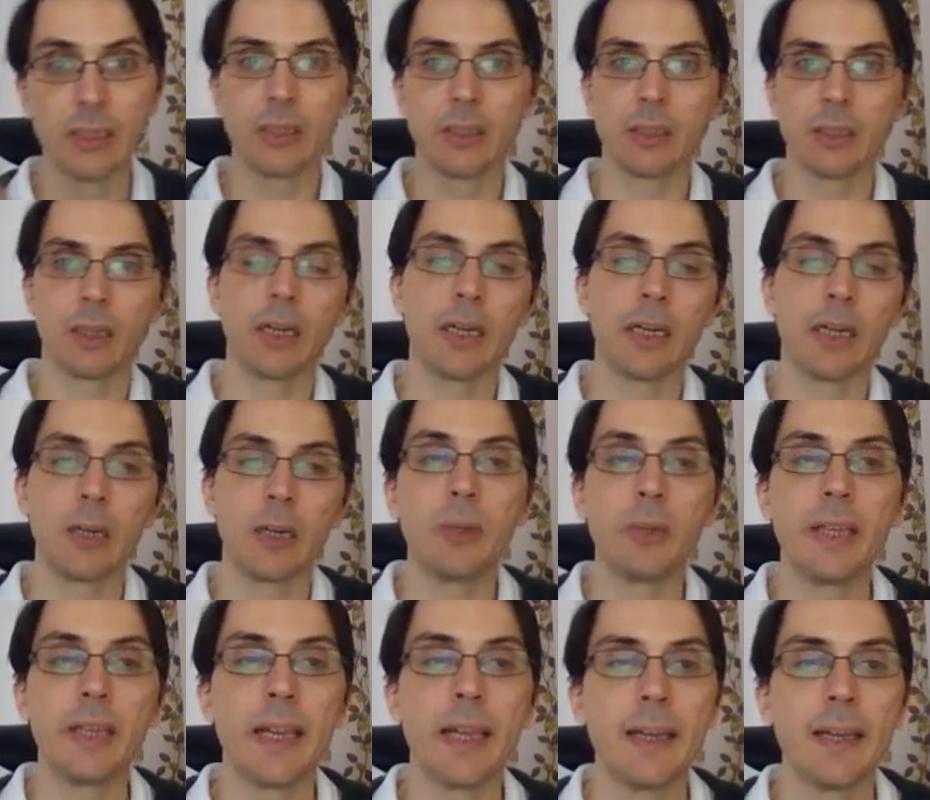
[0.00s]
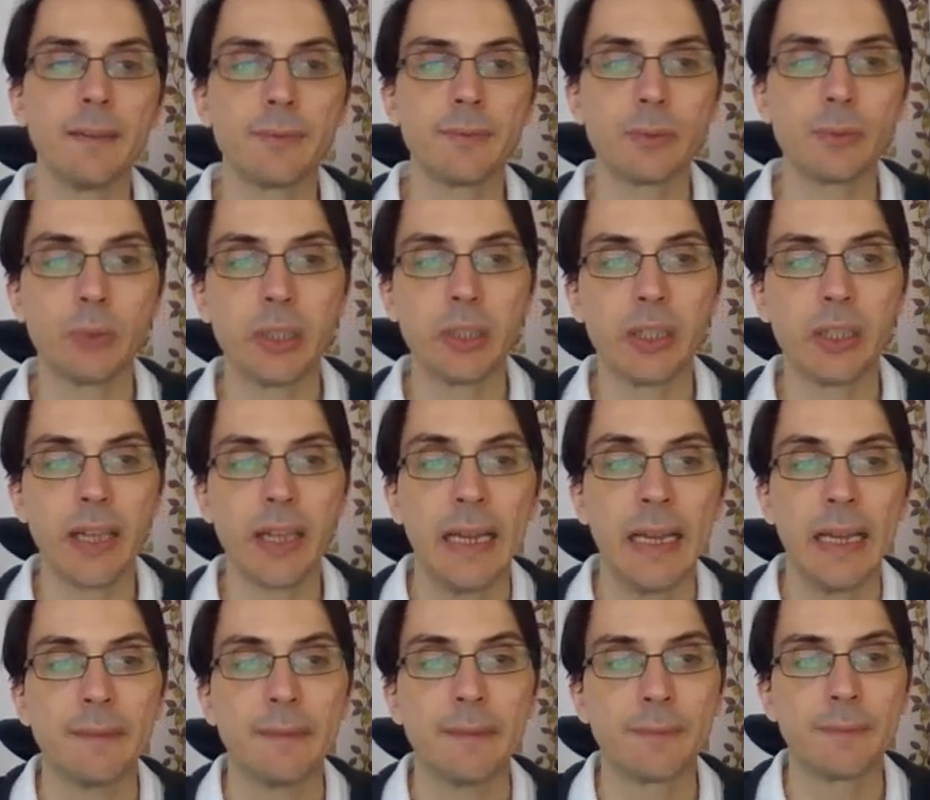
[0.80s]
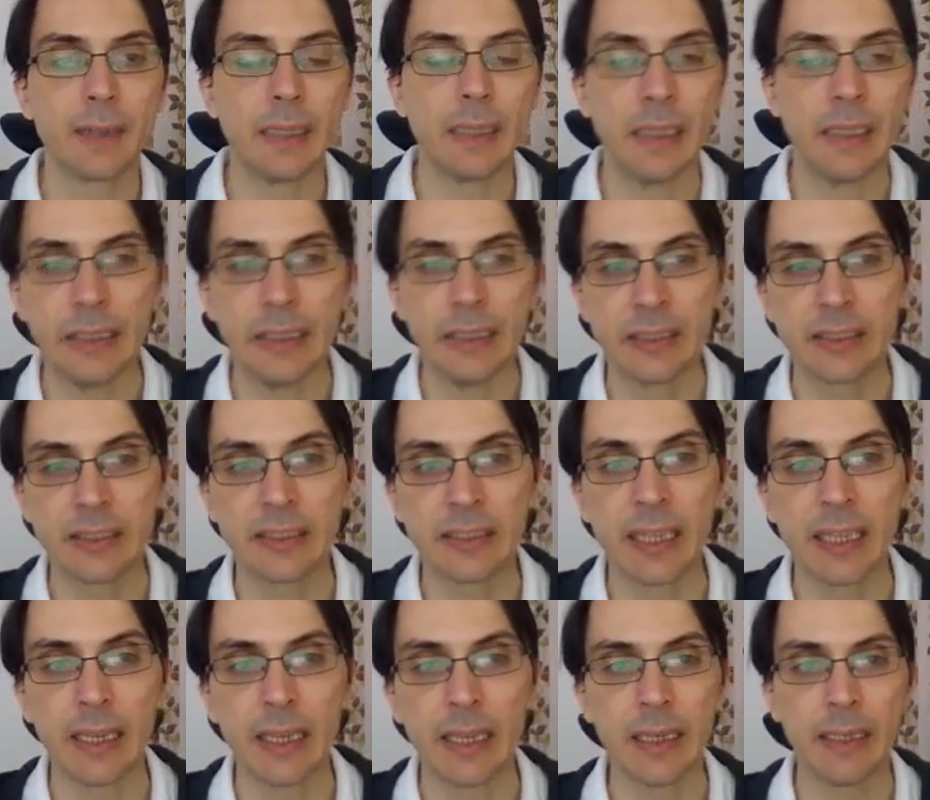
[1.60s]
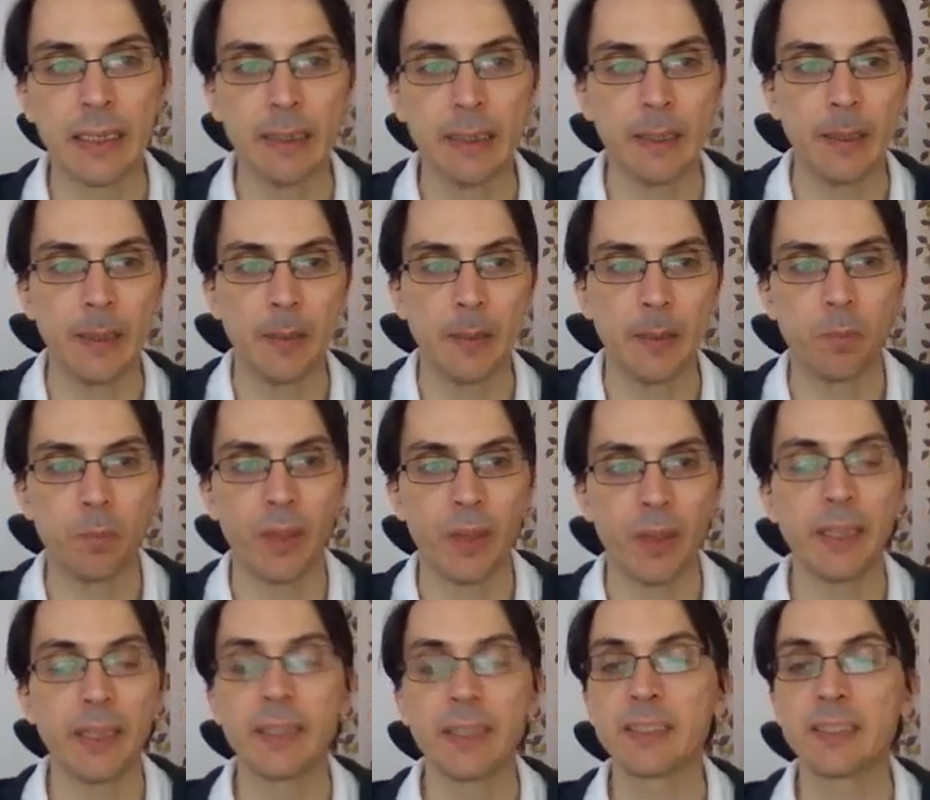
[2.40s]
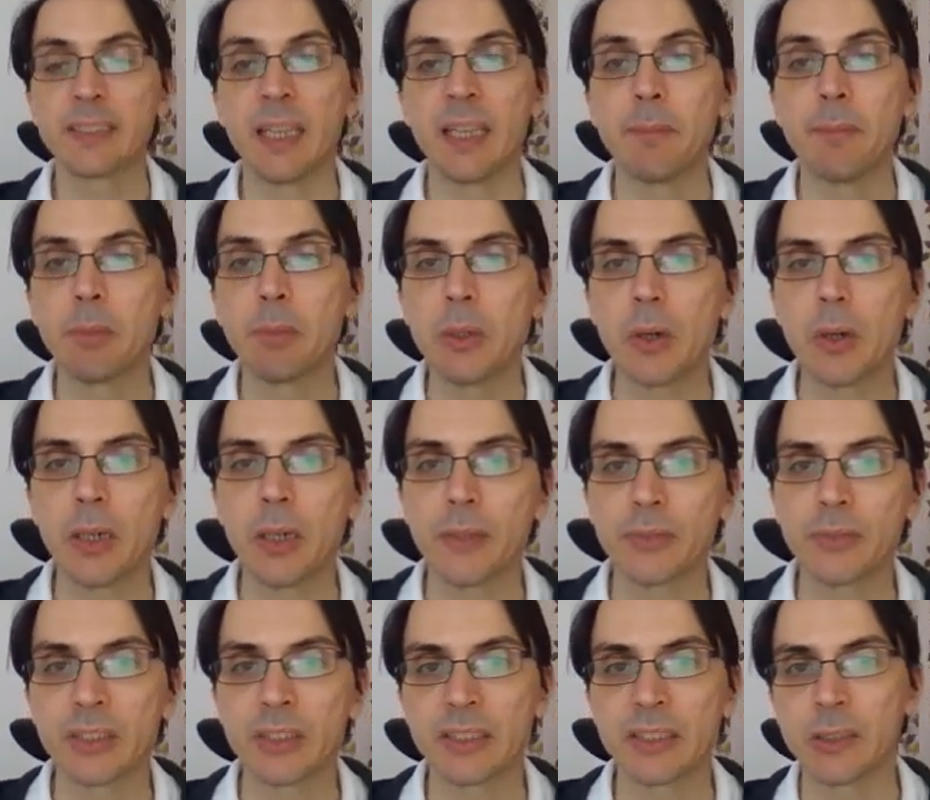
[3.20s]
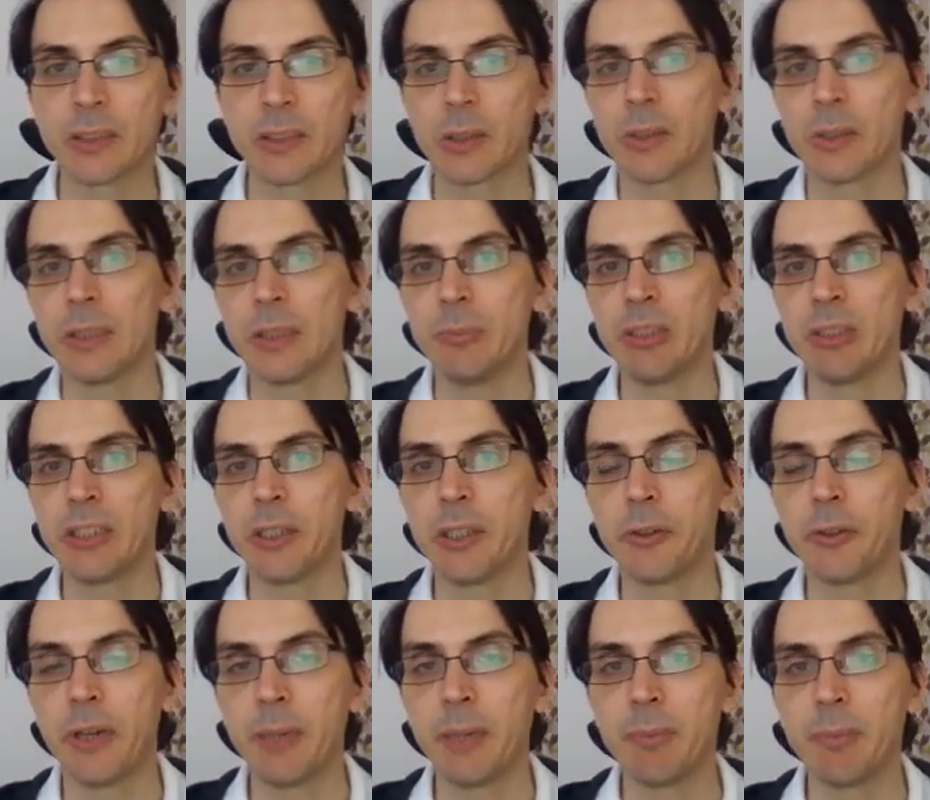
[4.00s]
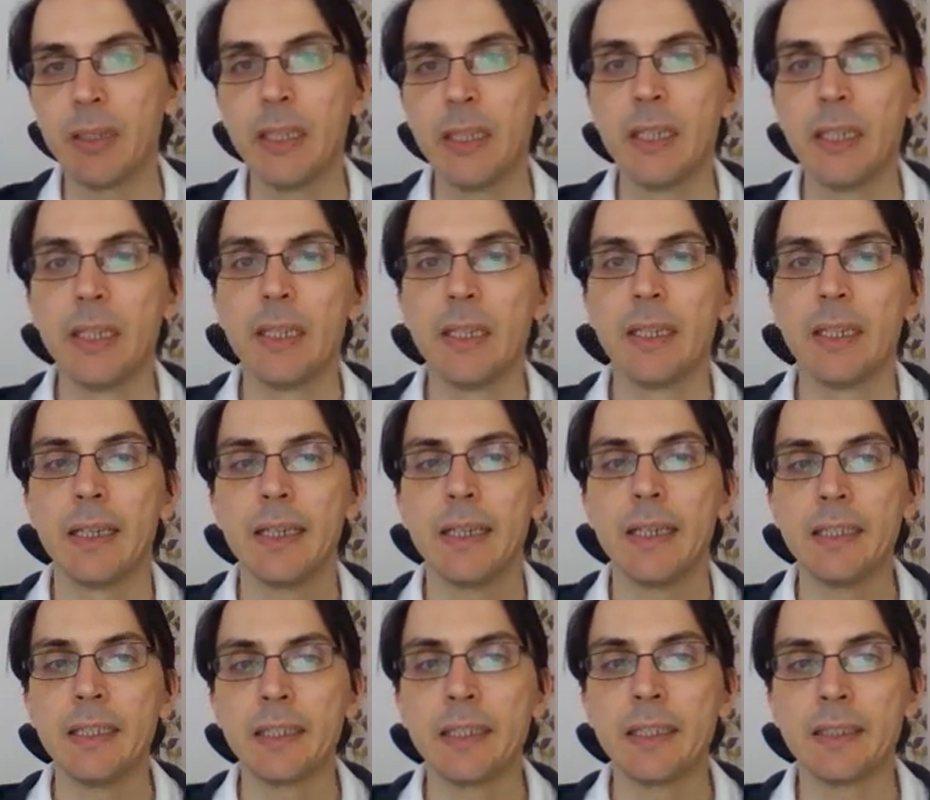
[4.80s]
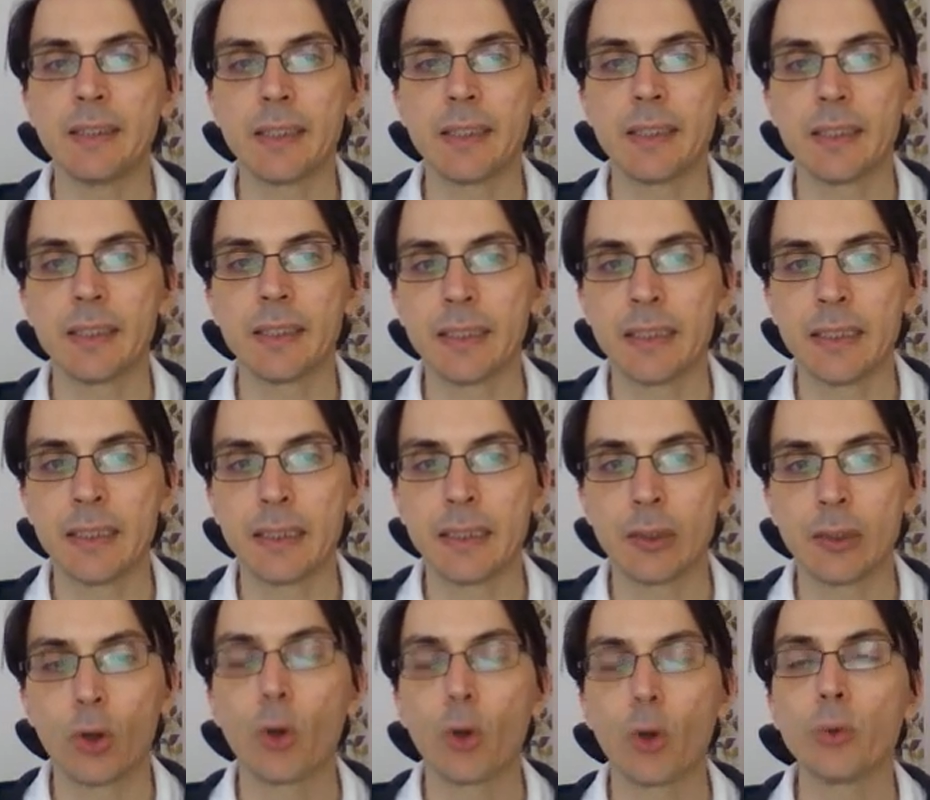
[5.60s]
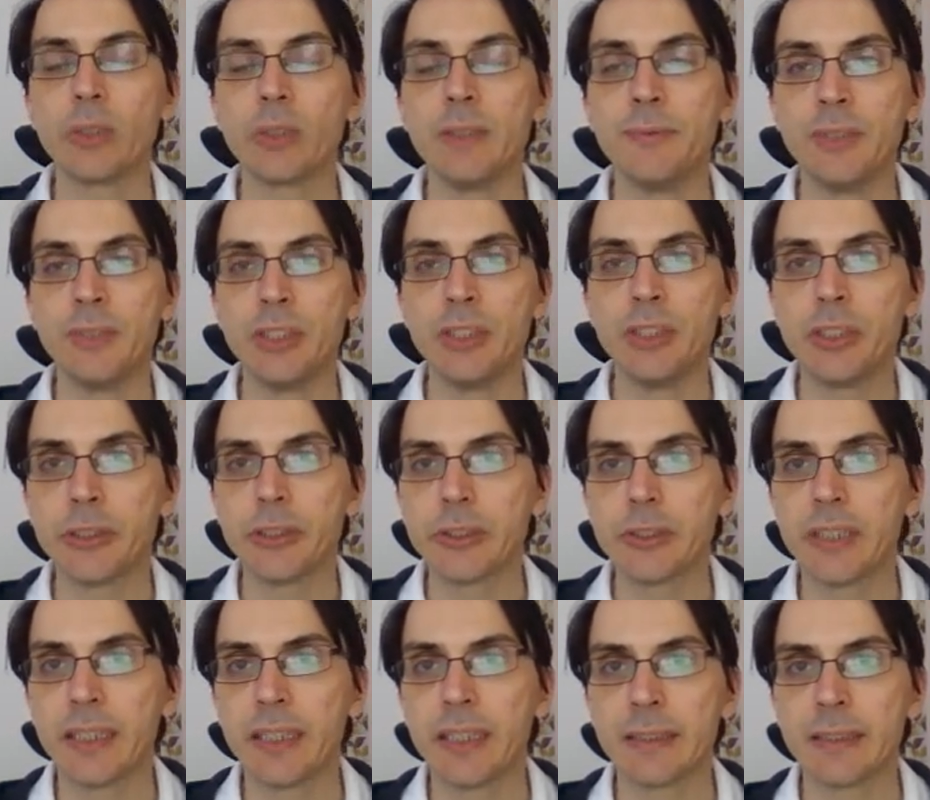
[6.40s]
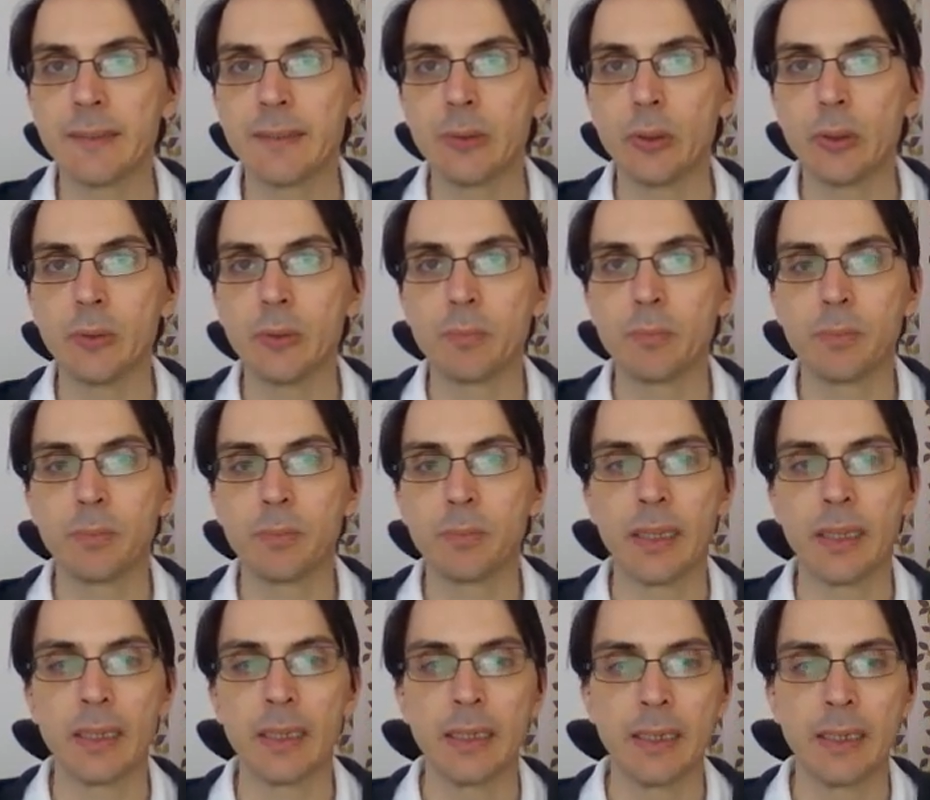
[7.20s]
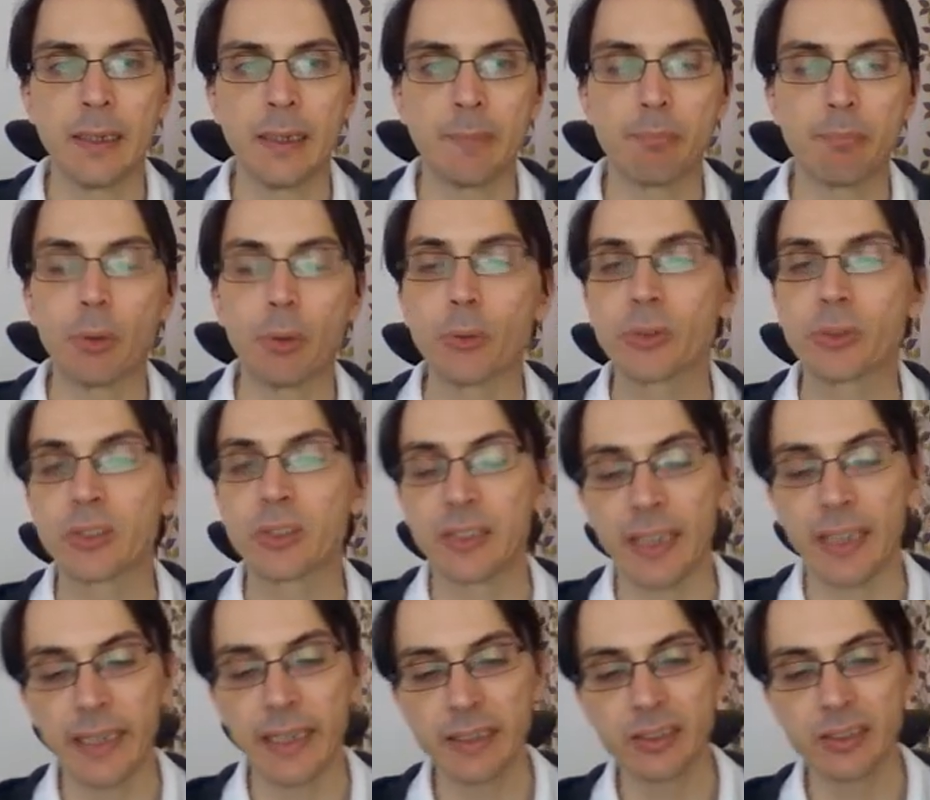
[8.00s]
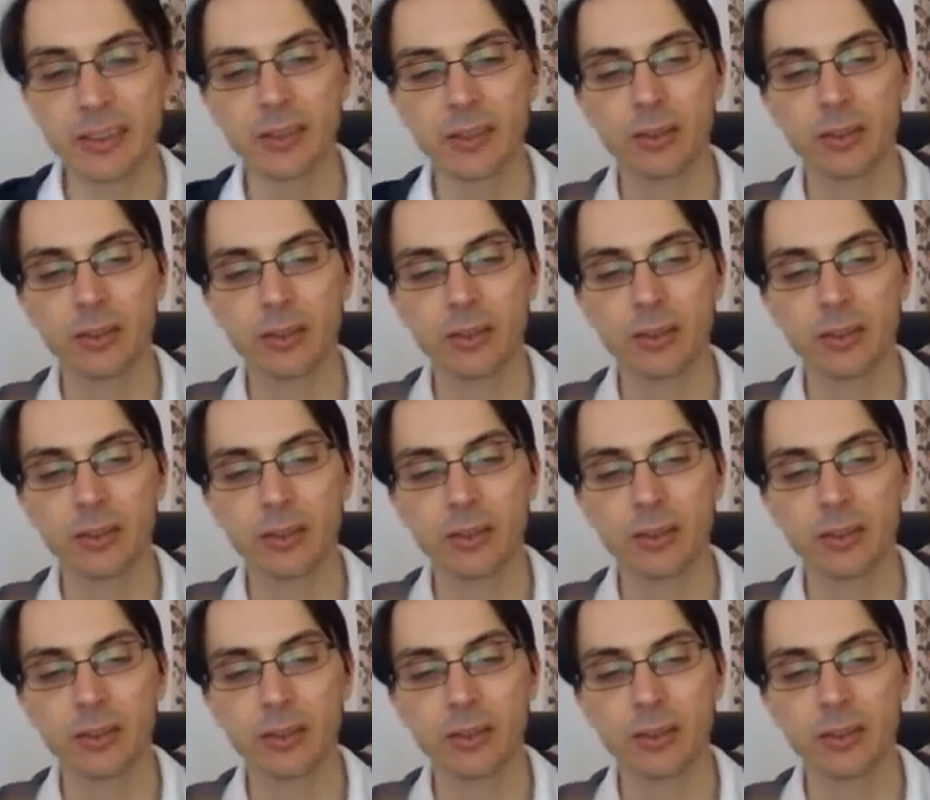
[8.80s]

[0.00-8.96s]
Uh, we have, we're gonna have a um, an example of the central limit theorem in the coding video that I will uh, post next.